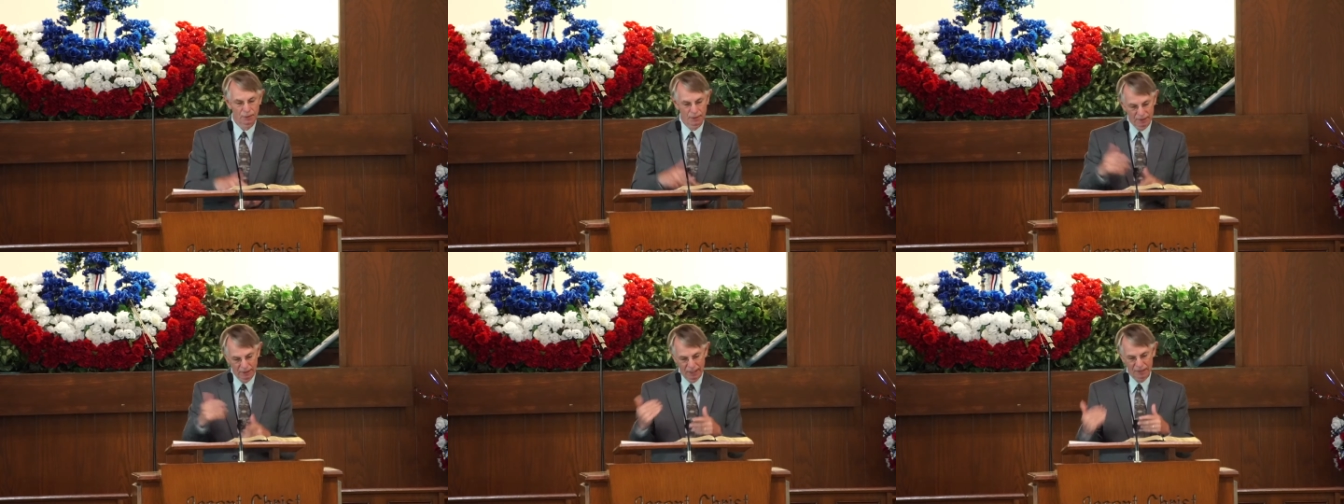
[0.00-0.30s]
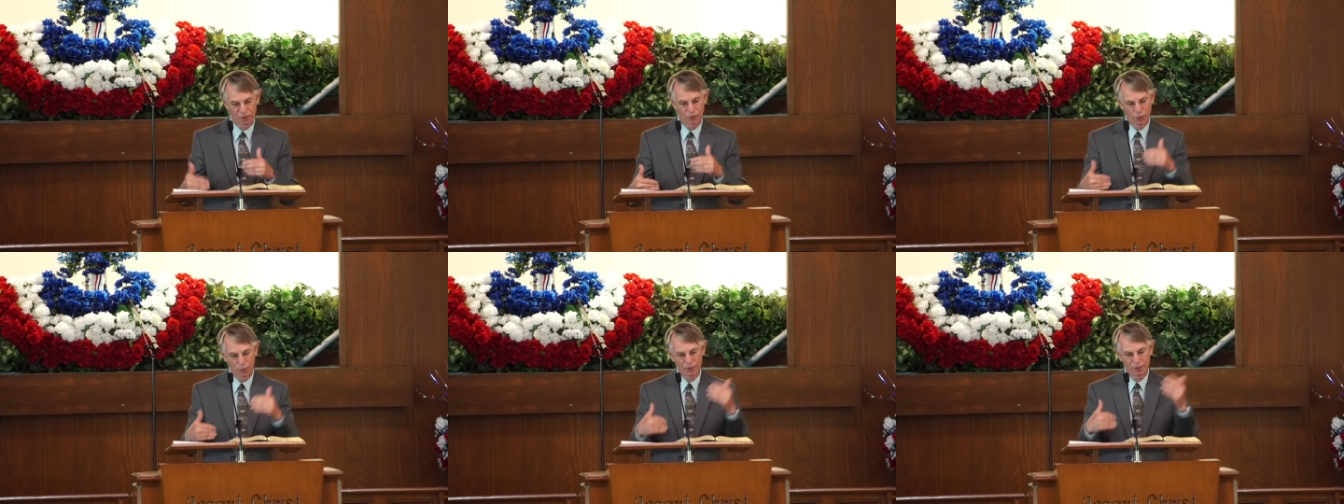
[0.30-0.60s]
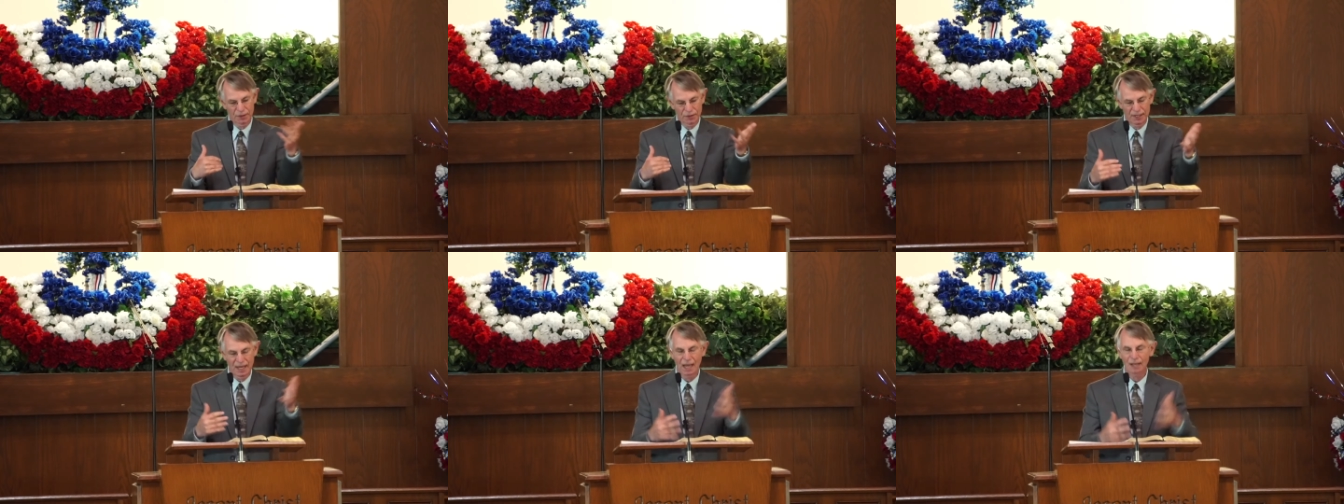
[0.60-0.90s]
yeah, two in
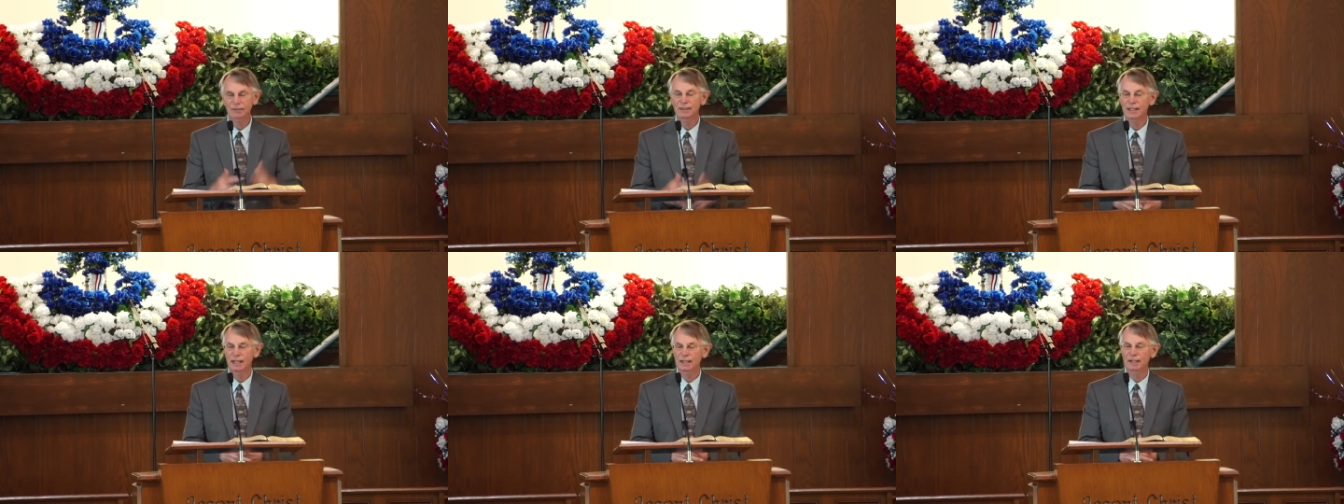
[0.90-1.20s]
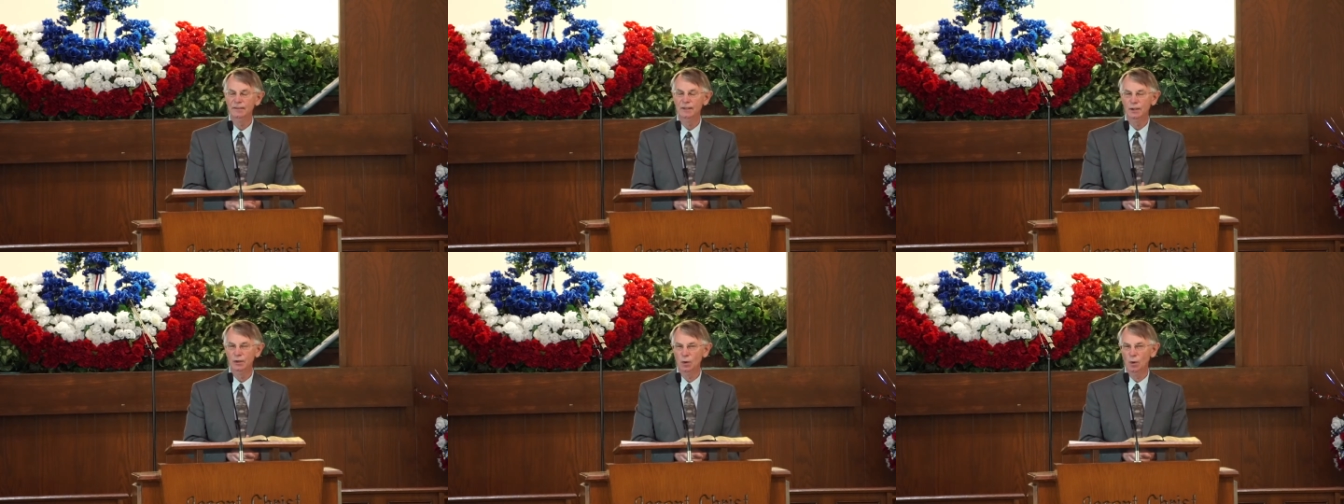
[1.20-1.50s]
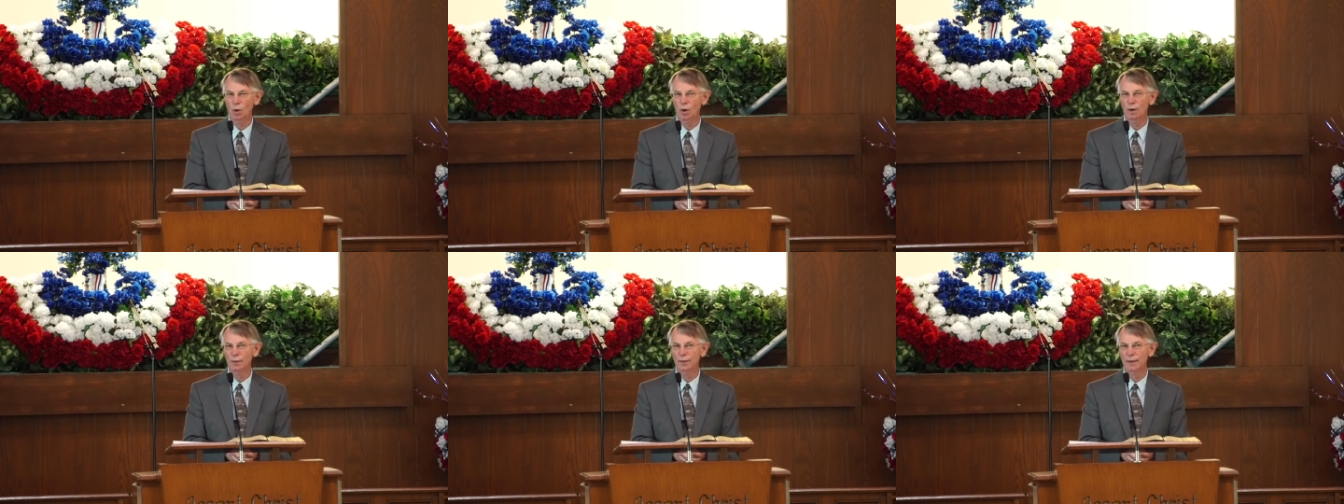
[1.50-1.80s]
the south, ten in the
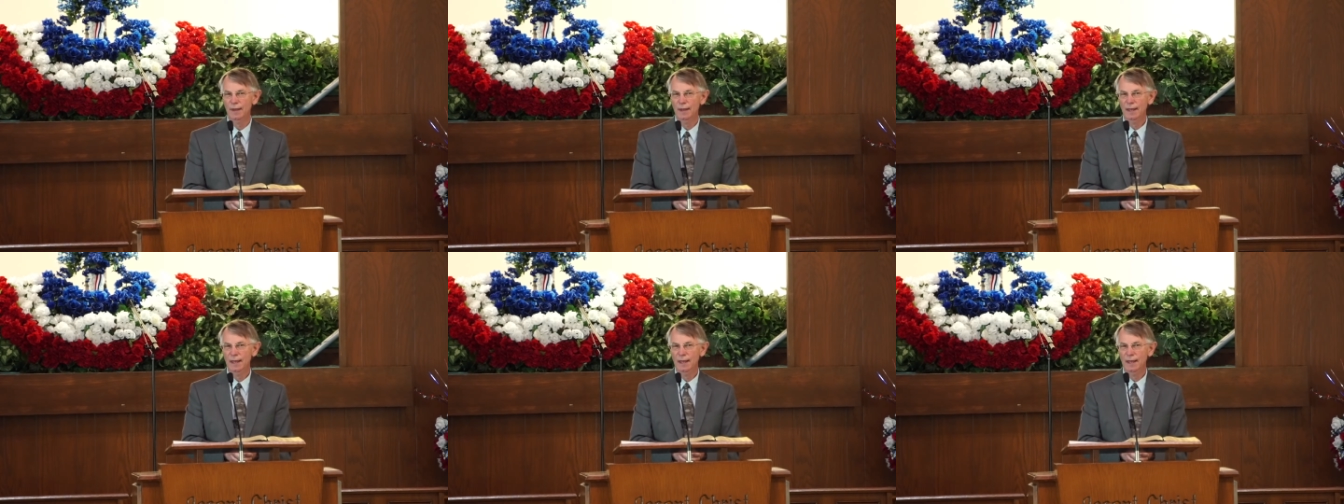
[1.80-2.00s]
north.